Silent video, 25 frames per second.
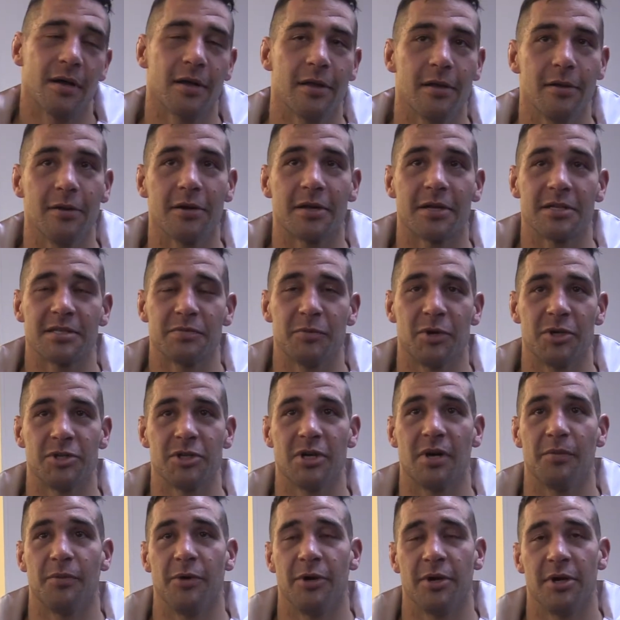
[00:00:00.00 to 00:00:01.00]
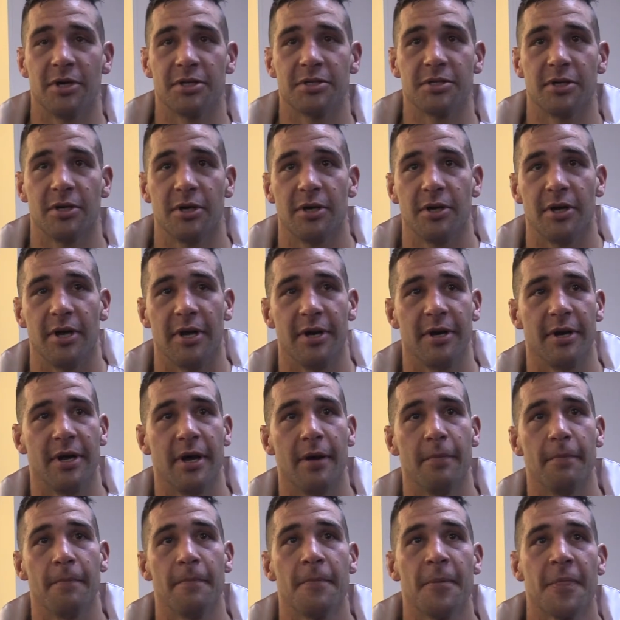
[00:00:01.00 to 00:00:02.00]
Look, it's my job, so and
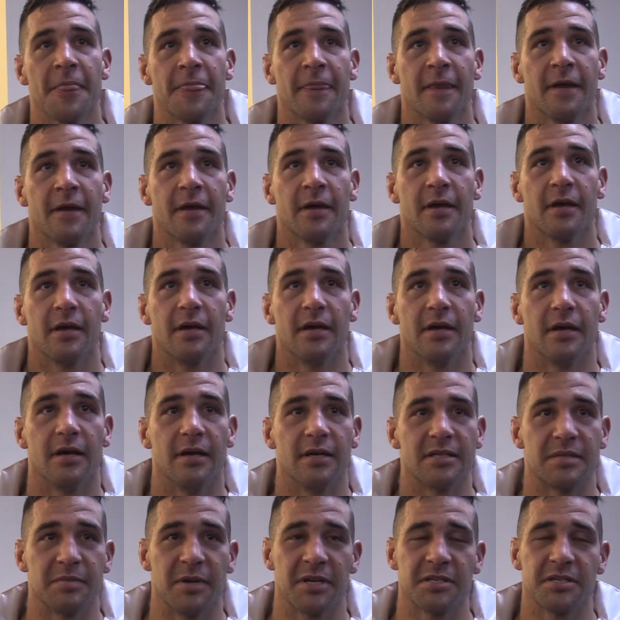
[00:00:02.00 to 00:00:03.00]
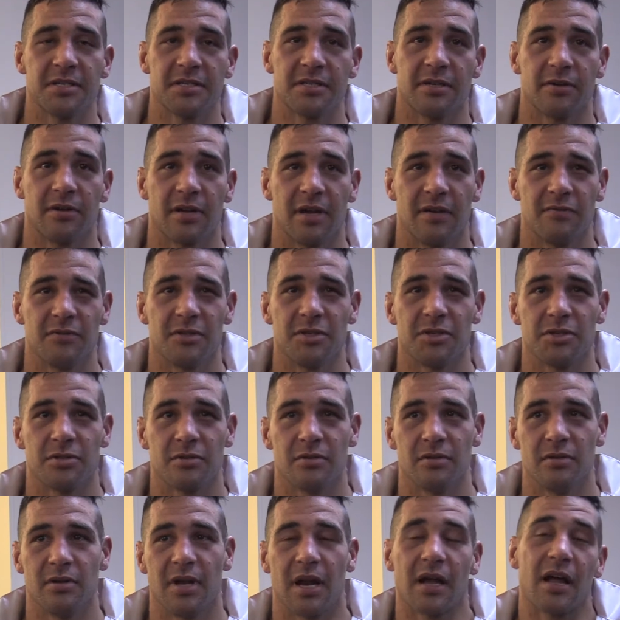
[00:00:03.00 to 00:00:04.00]
as much as I would love to,
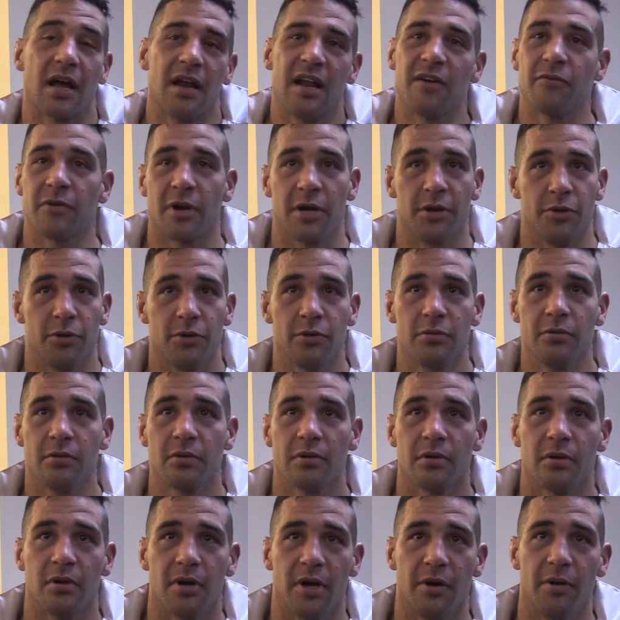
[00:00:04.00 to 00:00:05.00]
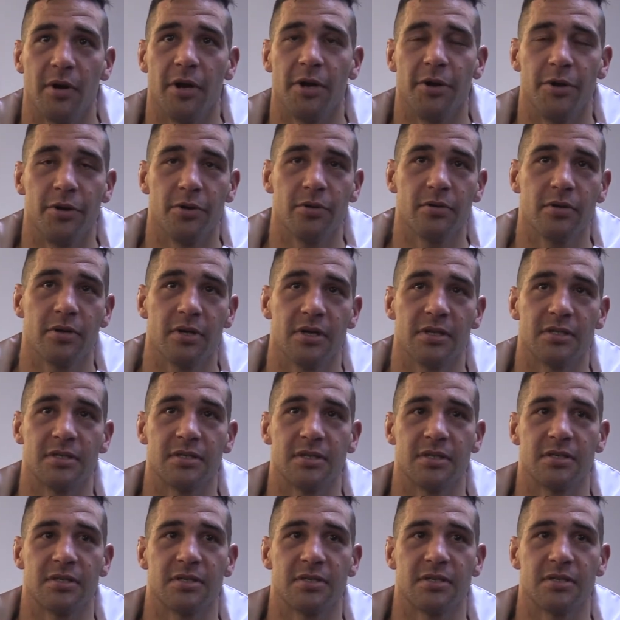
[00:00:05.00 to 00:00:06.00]
I love what I do, I really do.
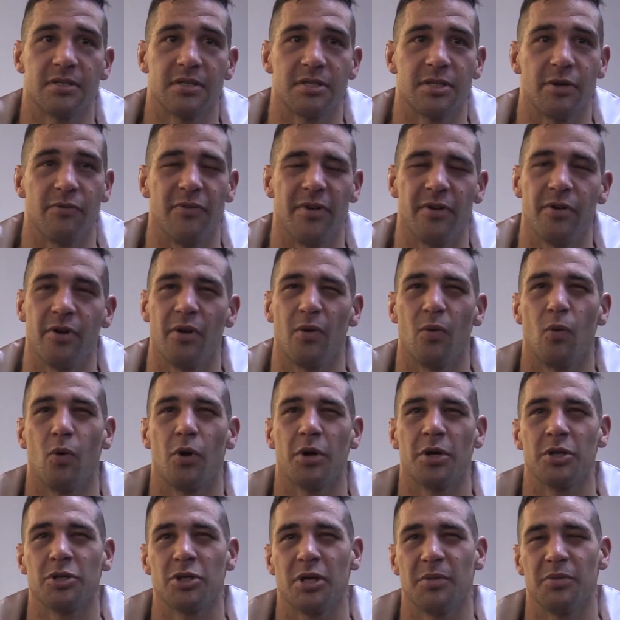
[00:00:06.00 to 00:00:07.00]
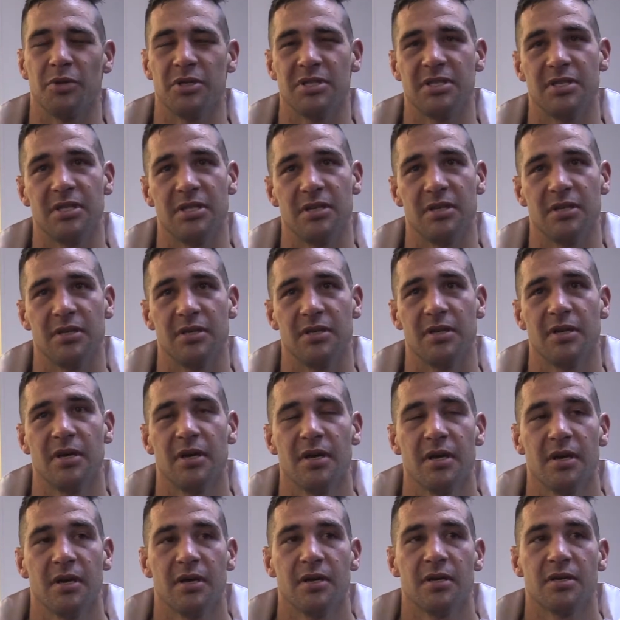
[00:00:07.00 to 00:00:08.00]
It's a very rewarding job. You see
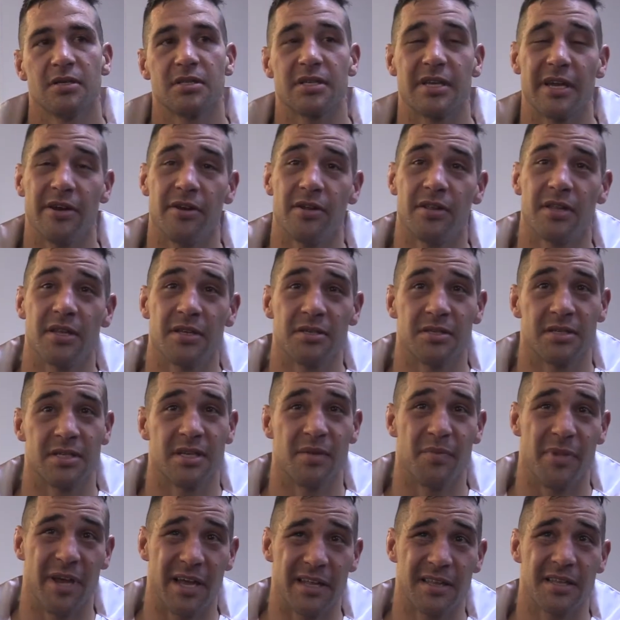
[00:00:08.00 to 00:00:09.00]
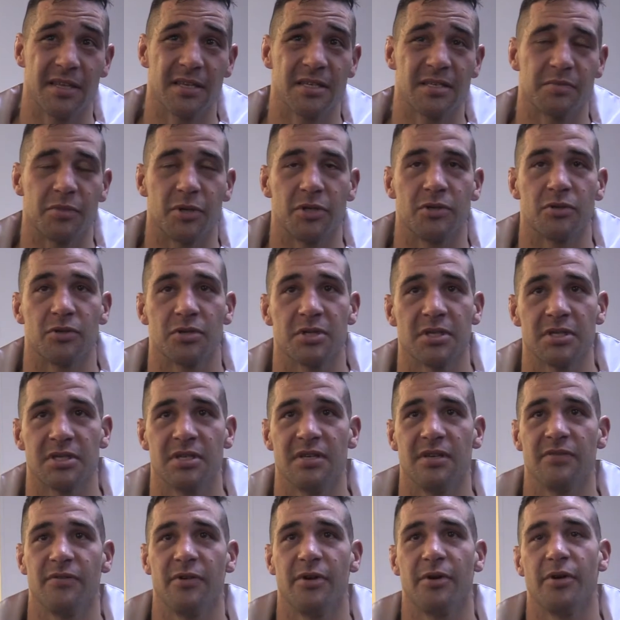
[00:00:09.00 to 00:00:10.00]
scary things, you see bad things, but you also
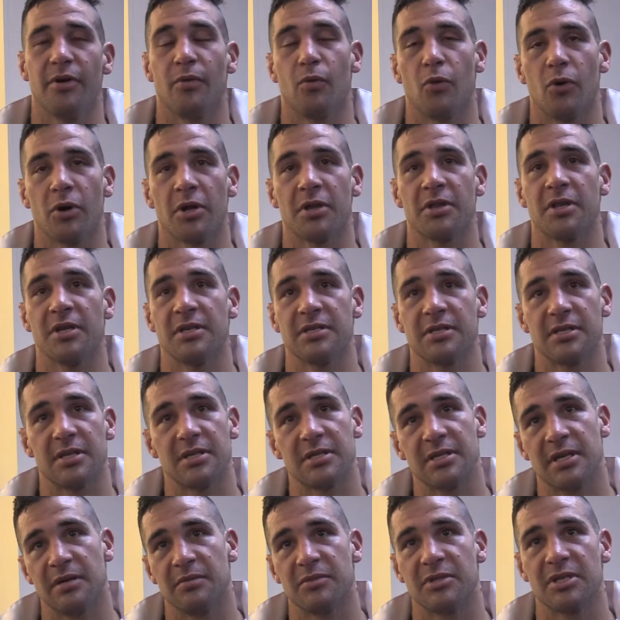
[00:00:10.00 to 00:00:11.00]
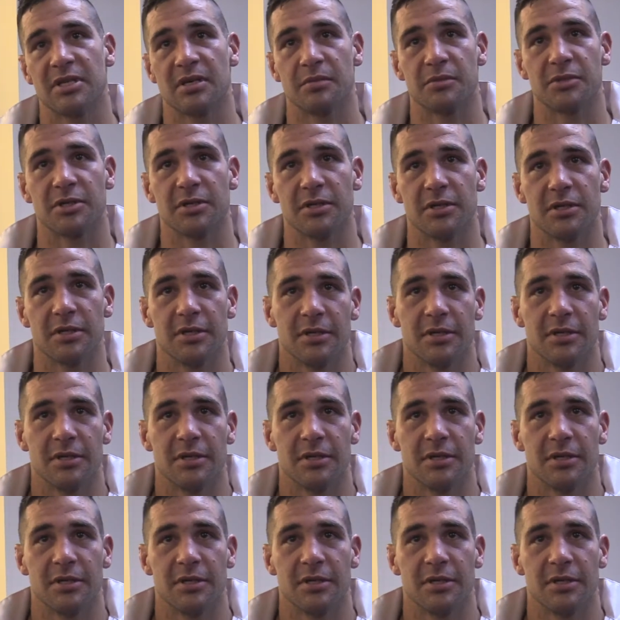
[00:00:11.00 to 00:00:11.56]
see very rewarding things at the same time. So